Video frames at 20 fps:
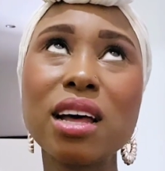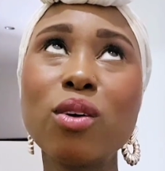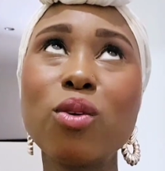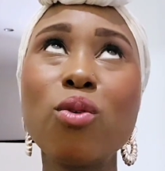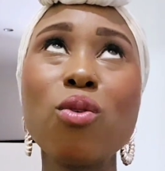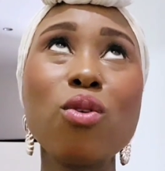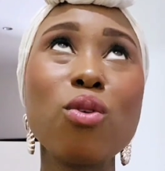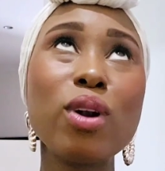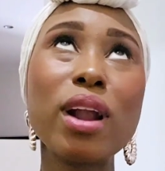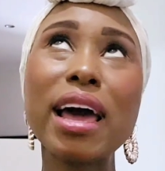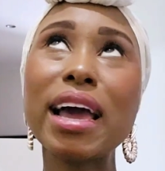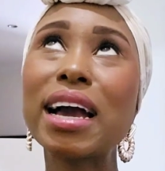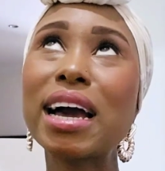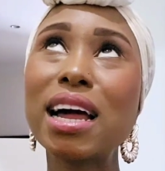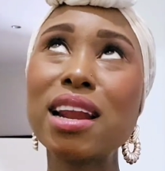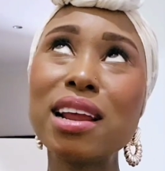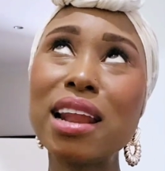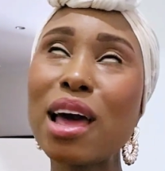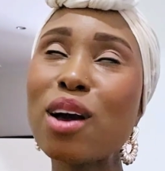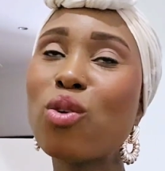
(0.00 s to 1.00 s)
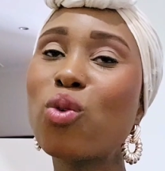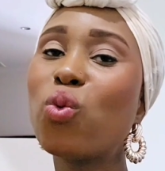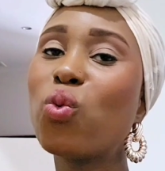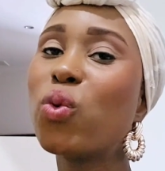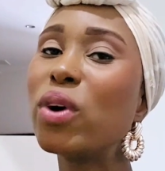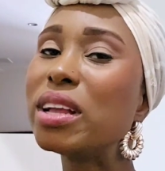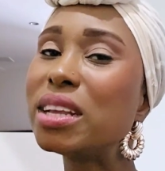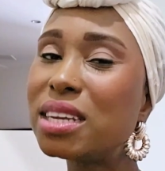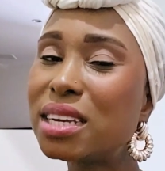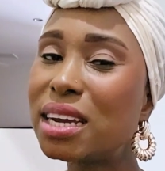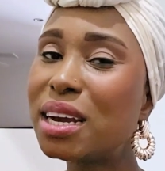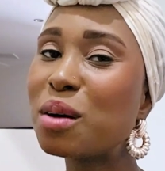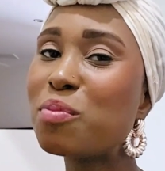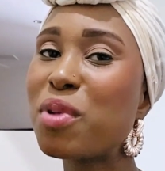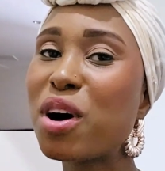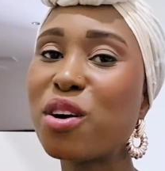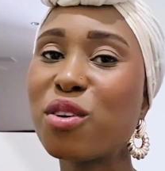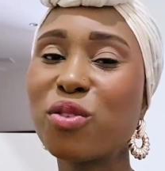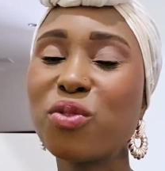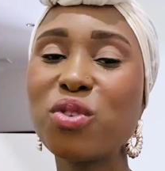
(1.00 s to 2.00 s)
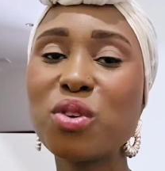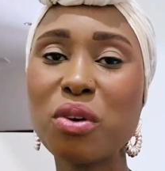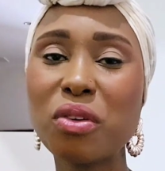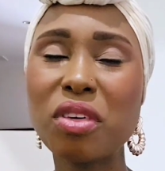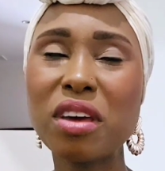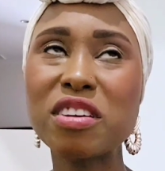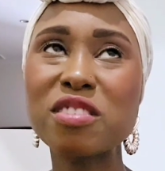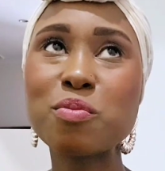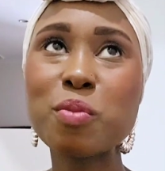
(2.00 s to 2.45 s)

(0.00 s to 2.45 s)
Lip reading: or like kind of like whinging about a few things.